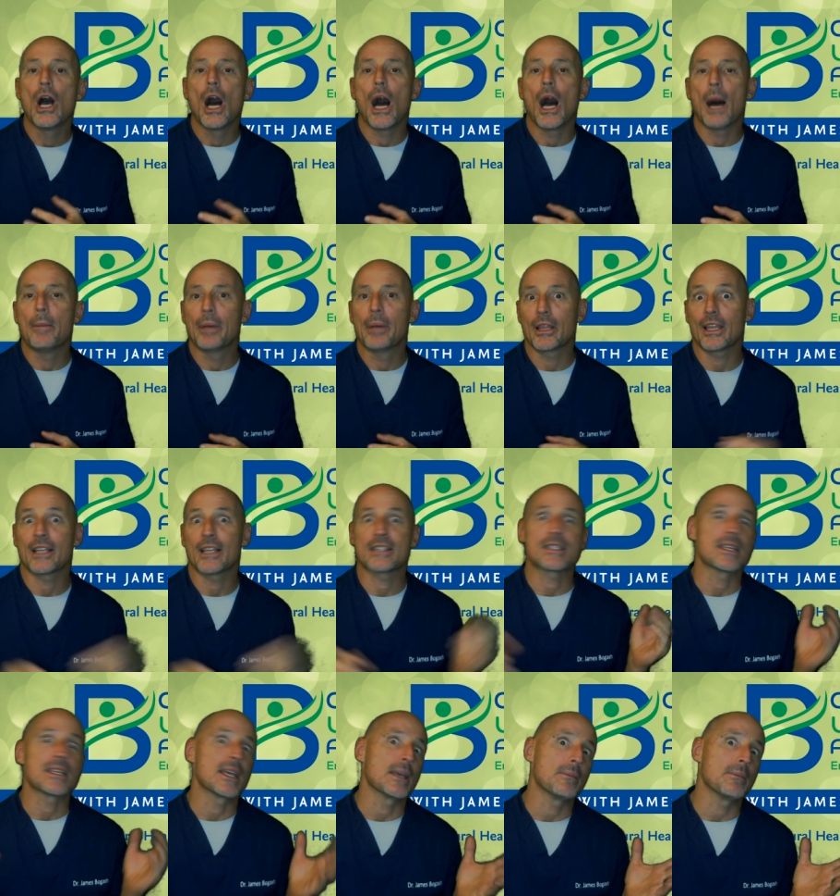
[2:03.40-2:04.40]
Uh, but let's
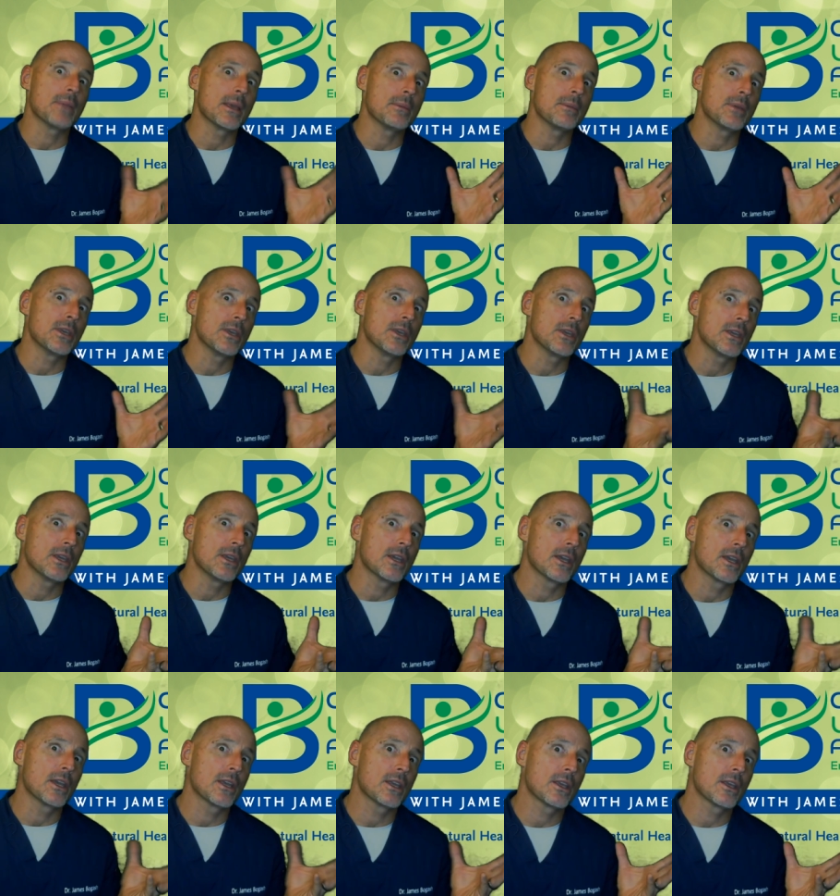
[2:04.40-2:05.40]
say
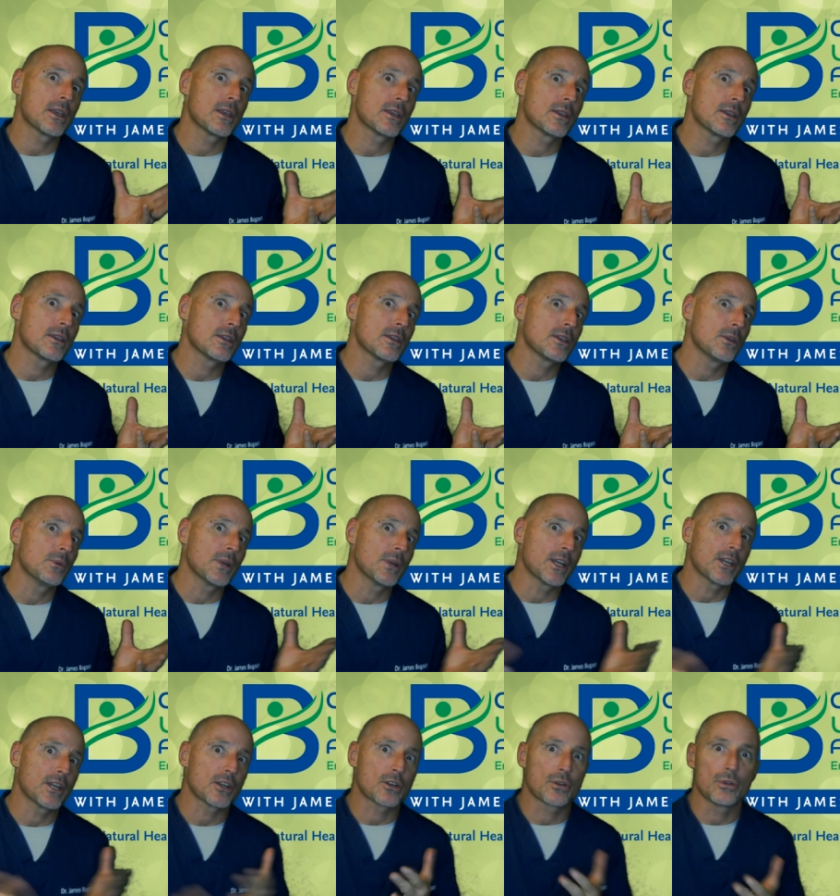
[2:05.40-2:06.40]
maybe you
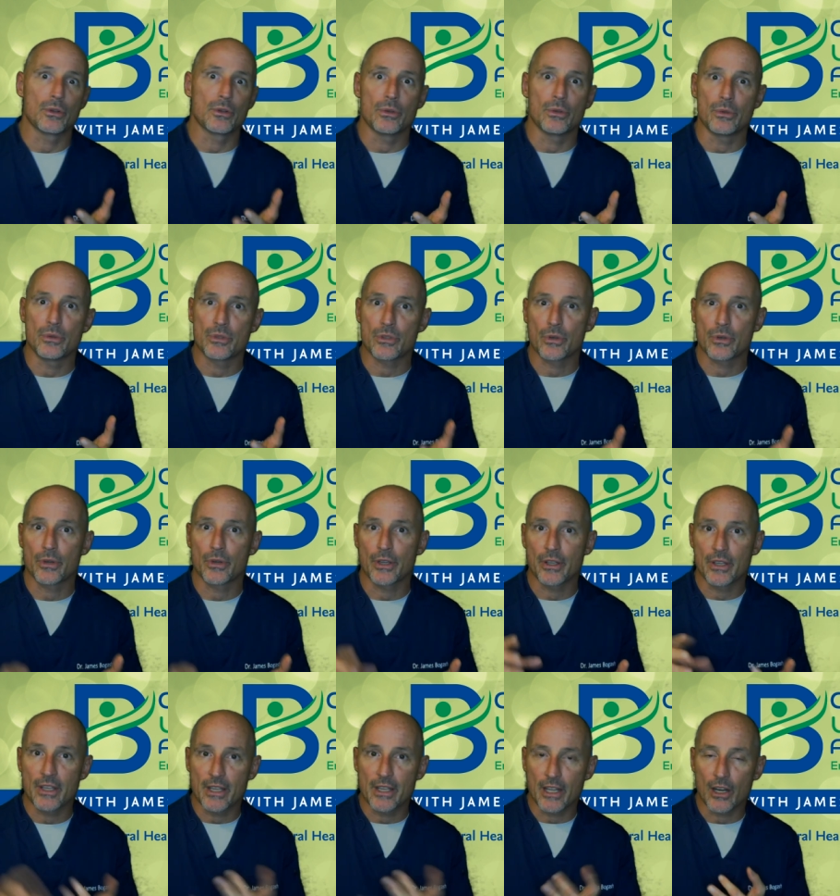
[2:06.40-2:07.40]
went on a cruise or
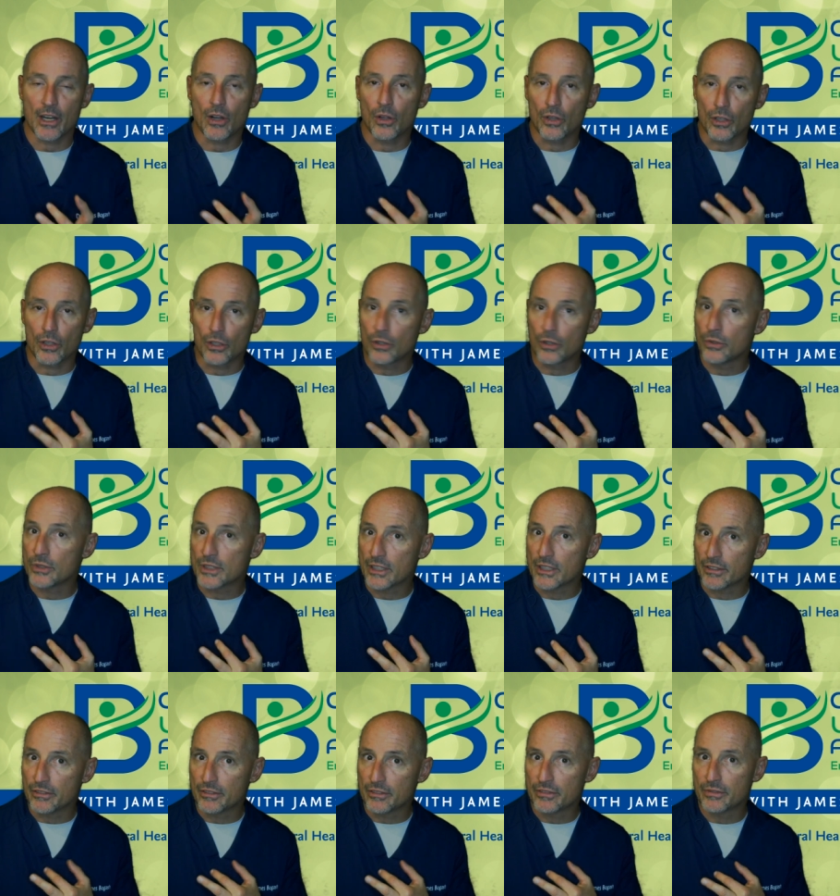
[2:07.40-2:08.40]
you did that
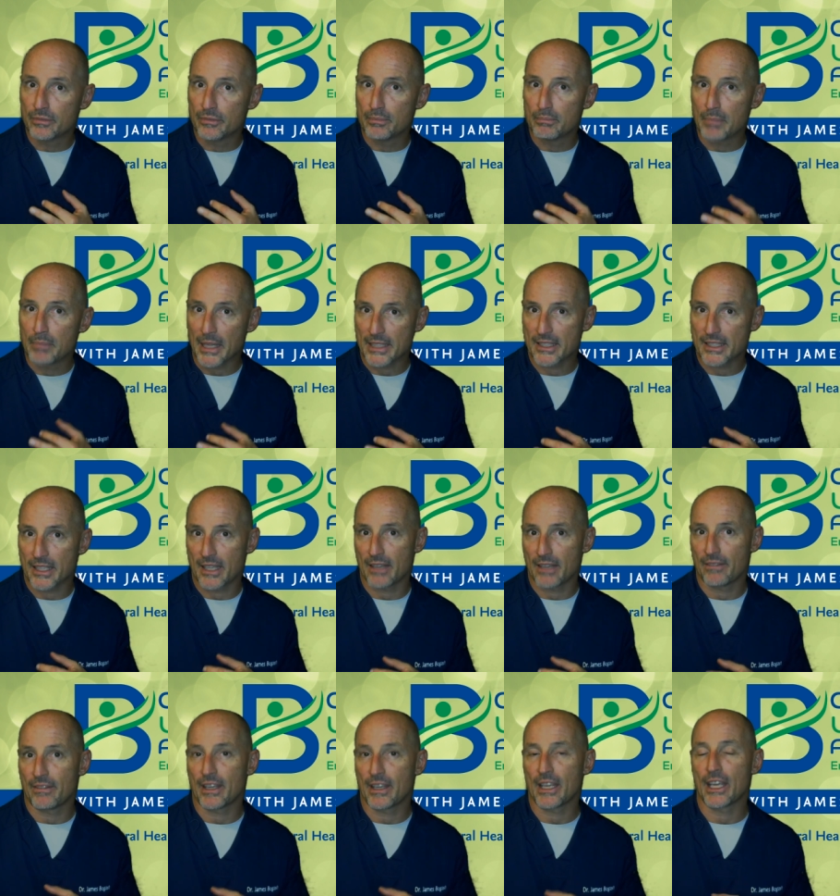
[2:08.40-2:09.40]
all-inclusive
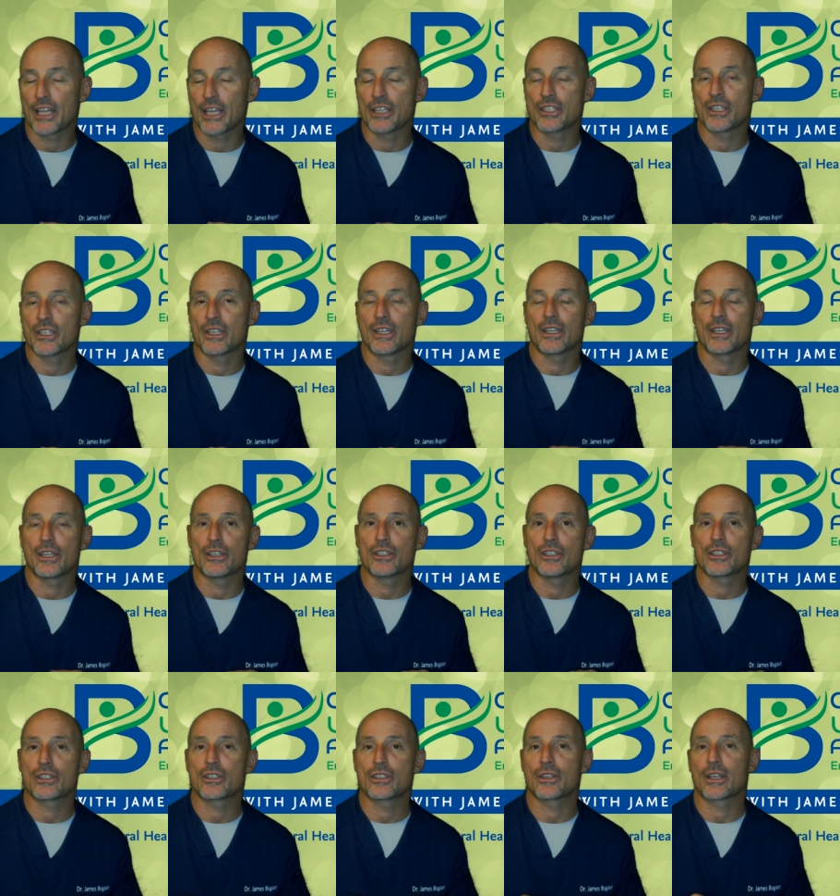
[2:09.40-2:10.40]
Mexican vacation and you
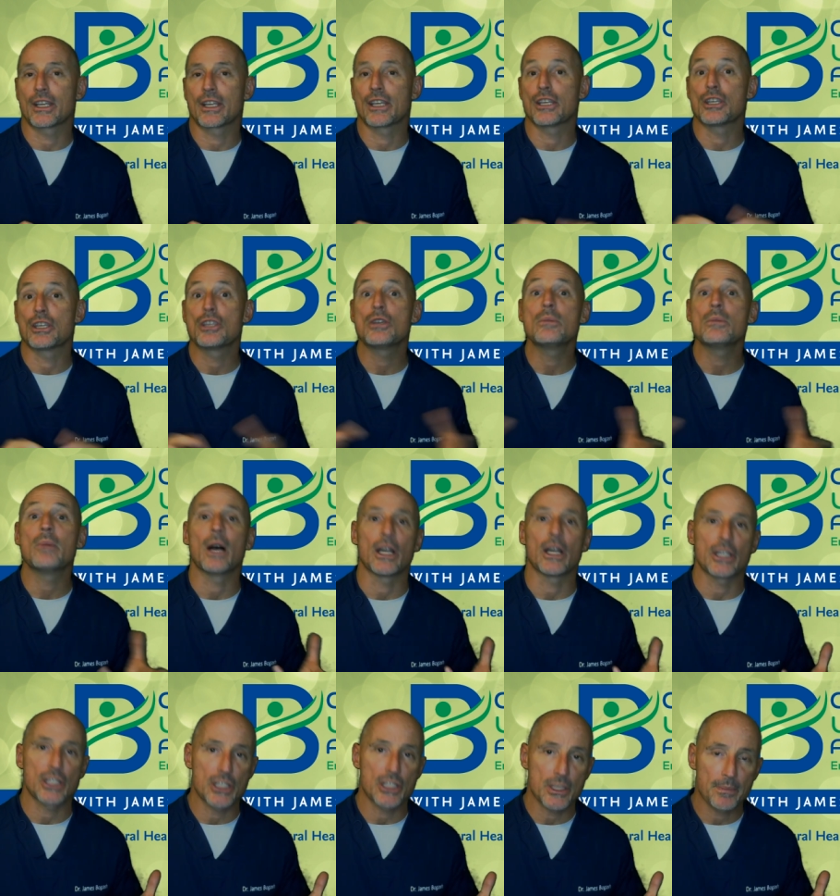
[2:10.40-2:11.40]
just took in too
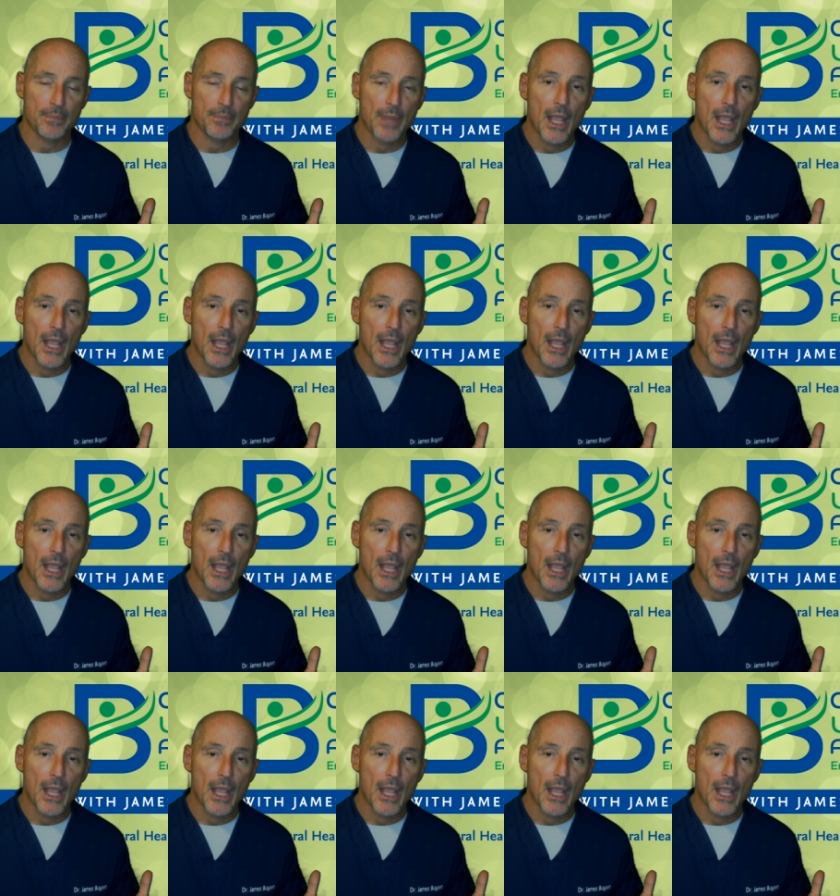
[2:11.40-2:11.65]
much.